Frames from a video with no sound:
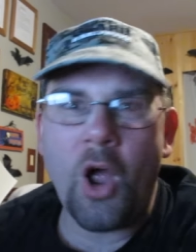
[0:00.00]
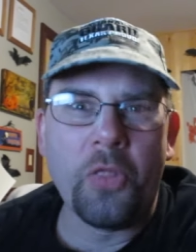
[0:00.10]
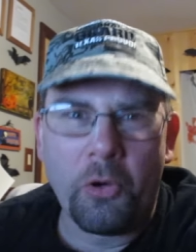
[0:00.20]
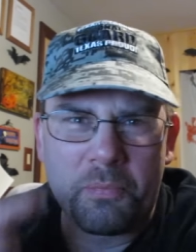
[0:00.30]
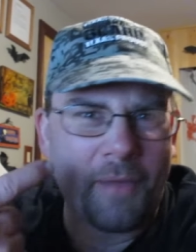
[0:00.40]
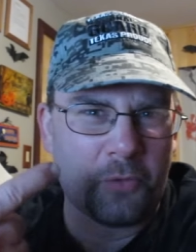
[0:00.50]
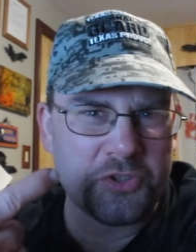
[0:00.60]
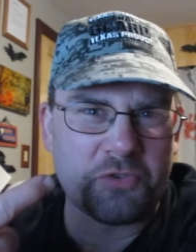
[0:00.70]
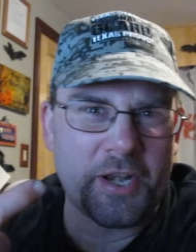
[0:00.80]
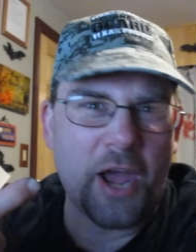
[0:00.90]
Although with my
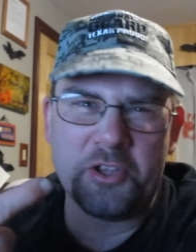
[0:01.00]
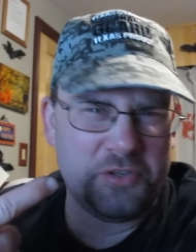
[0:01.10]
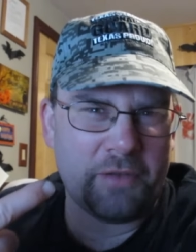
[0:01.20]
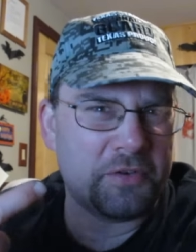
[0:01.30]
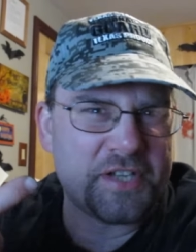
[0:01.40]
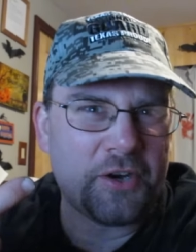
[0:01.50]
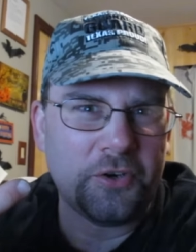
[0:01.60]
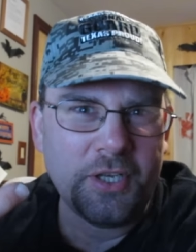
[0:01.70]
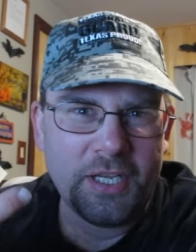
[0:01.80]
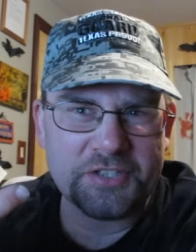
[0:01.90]
voice right now, you'd never
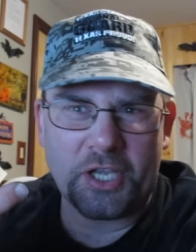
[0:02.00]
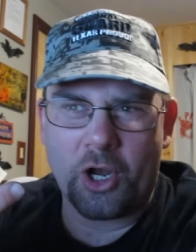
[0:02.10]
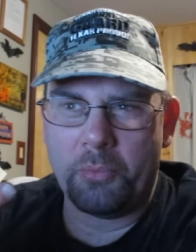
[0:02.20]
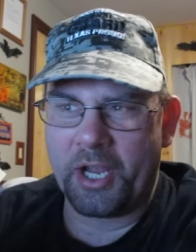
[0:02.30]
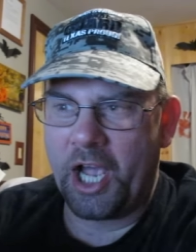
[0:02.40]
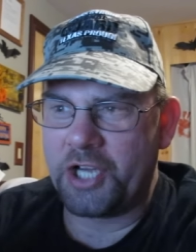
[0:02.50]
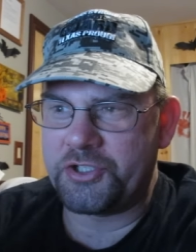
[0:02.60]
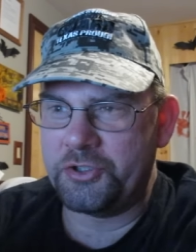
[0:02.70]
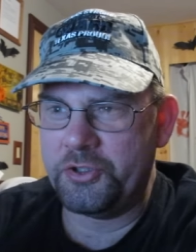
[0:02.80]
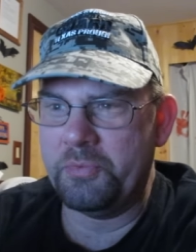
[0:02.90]
tell. It's like, oh my
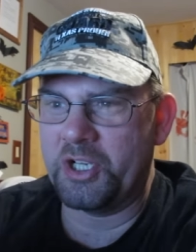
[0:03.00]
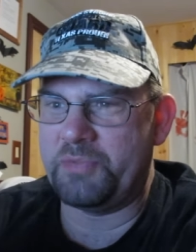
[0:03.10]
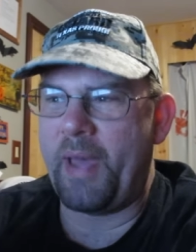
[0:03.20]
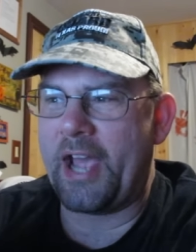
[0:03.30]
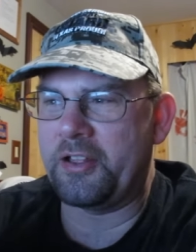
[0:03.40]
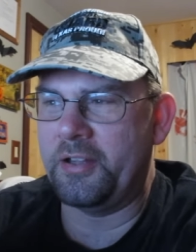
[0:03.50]
gosh, dude, you must pack...